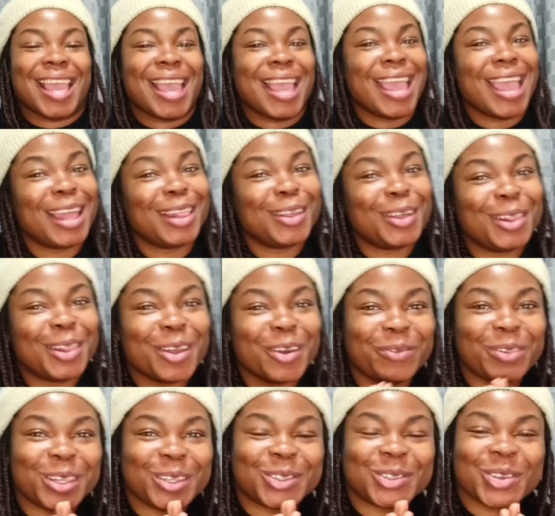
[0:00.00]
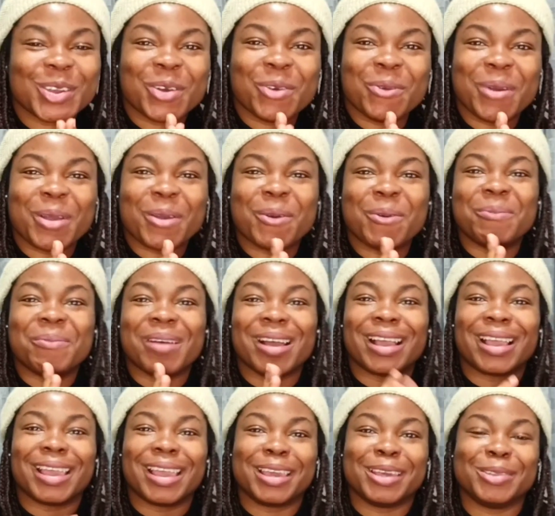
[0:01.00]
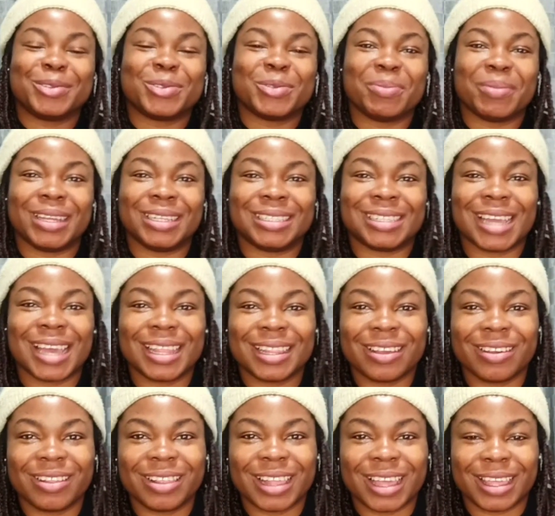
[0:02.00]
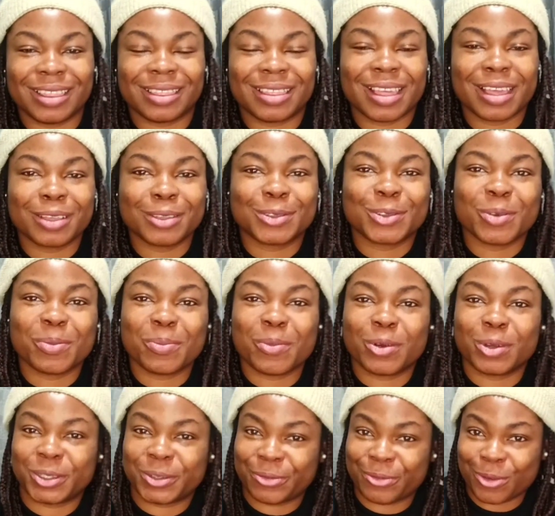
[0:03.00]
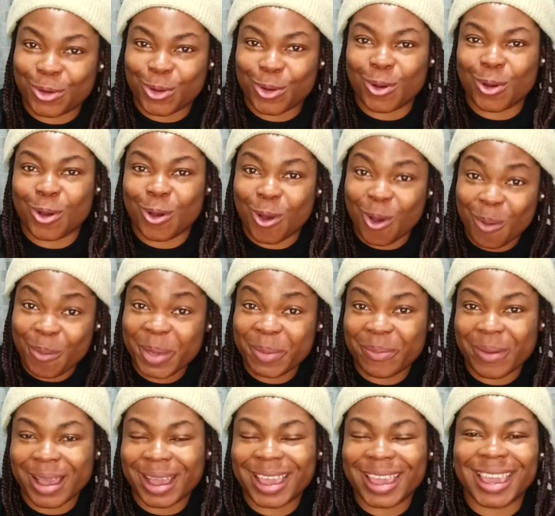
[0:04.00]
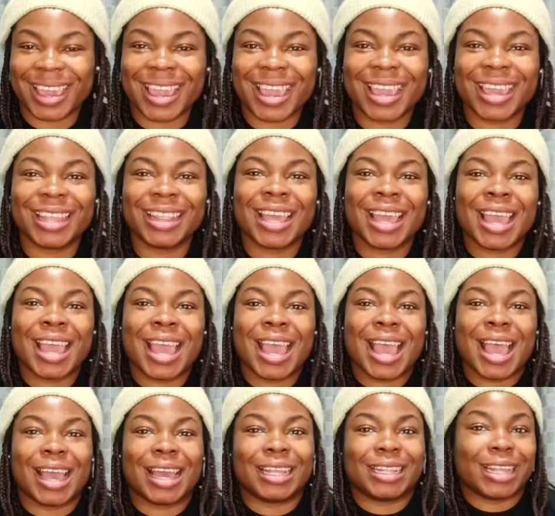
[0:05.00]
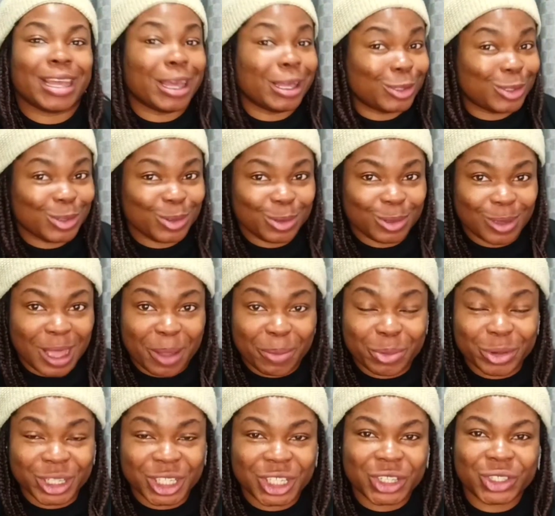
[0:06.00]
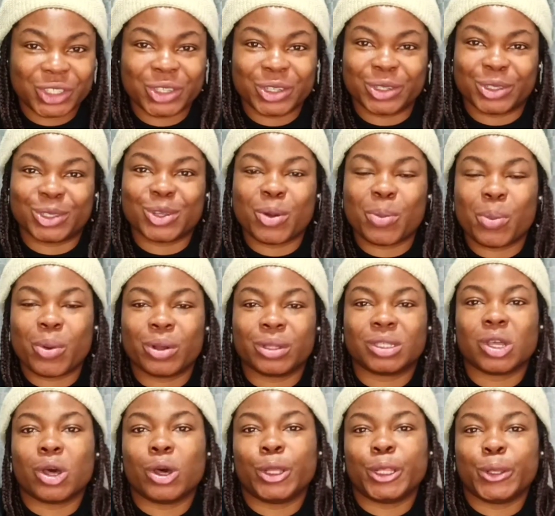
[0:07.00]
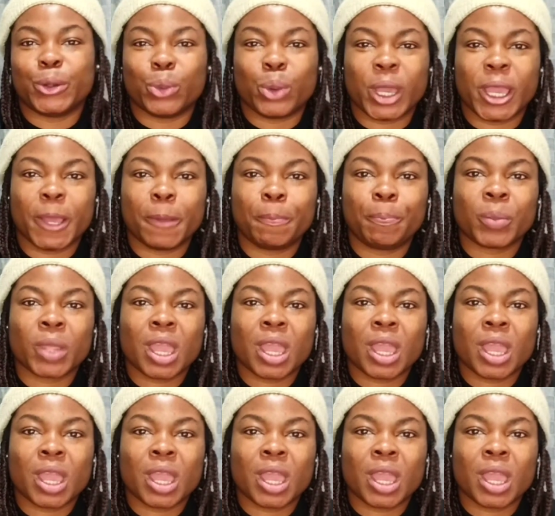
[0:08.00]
Hello, lovelies. You are welcome back again to my channel, and thanks so much for coming back again. And I also appreciate your support all the way.